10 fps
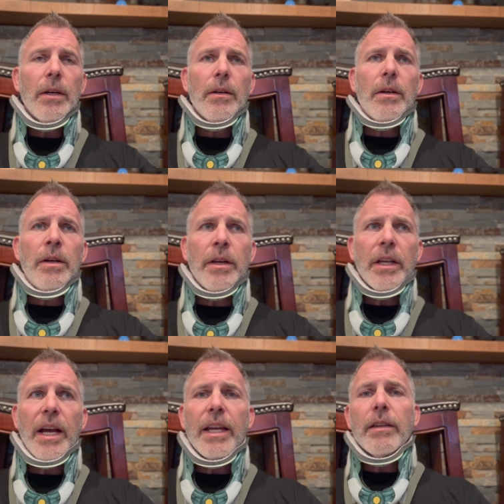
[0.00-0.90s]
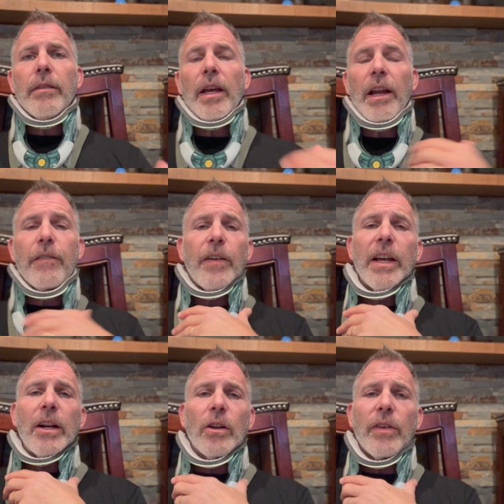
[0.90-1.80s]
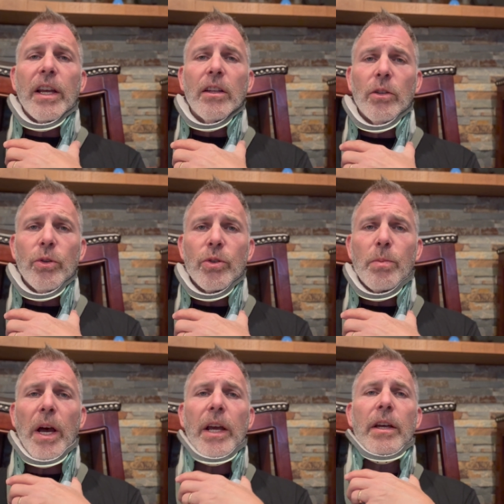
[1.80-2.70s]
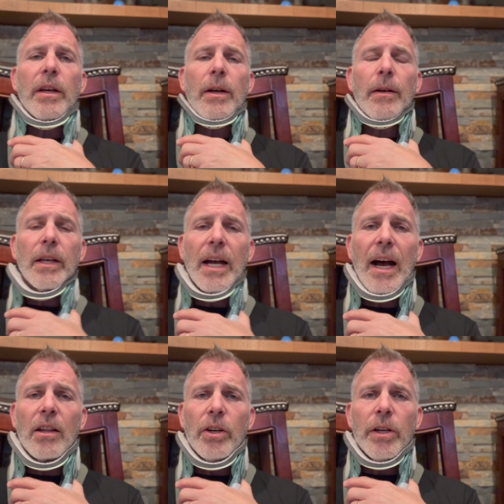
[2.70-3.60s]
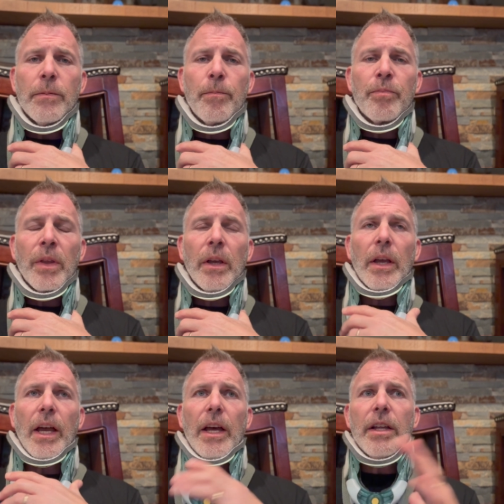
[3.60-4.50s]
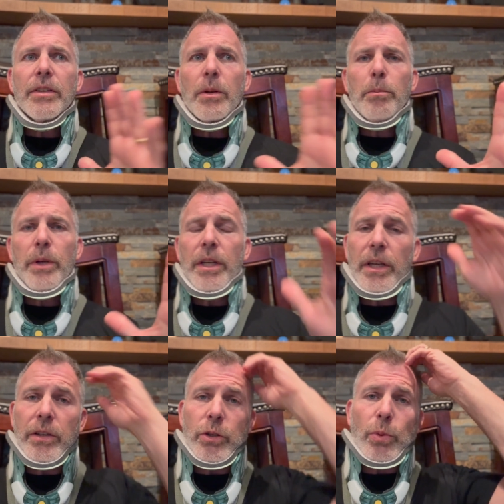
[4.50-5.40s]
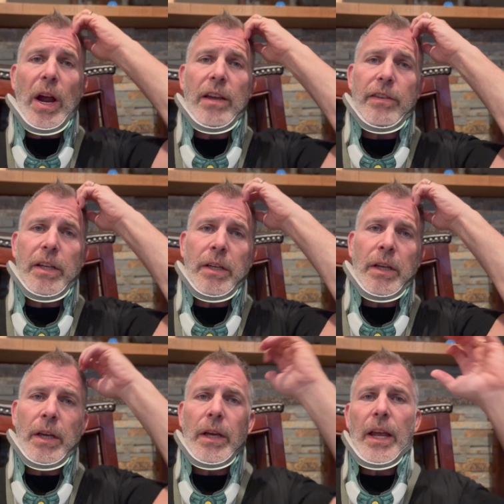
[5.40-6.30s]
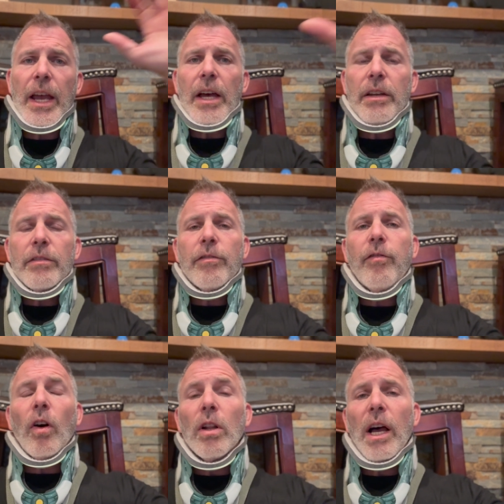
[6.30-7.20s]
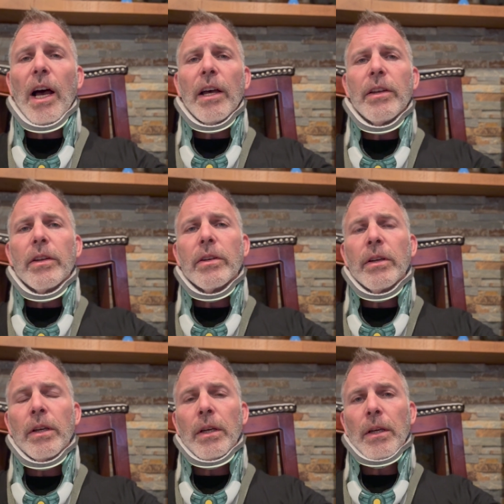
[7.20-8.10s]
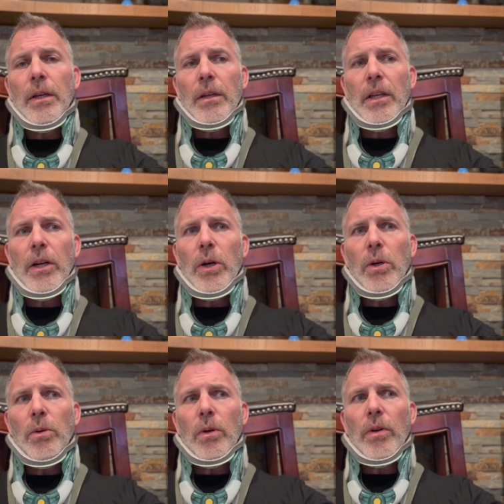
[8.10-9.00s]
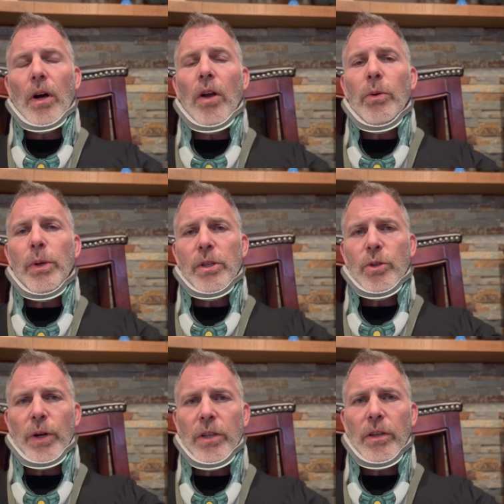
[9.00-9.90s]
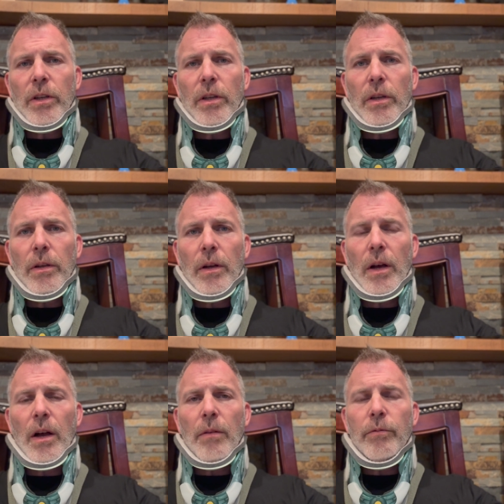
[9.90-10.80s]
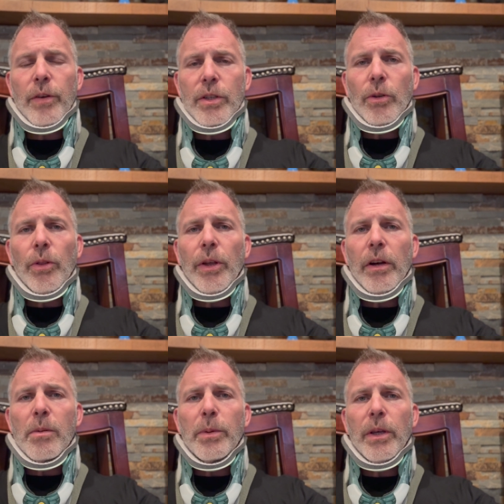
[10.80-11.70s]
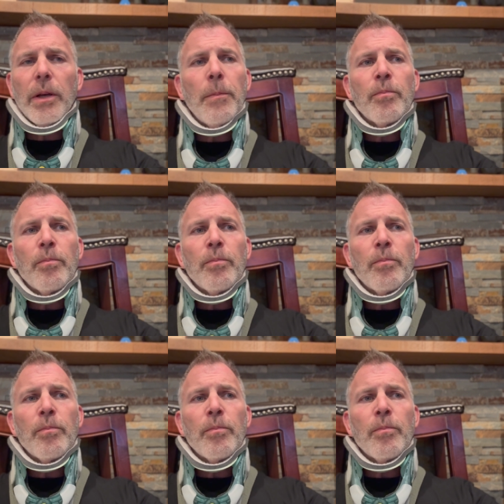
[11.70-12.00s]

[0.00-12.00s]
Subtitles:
and I find out if I can lose my collar and begin driving and full on, unrestricted physical therapy,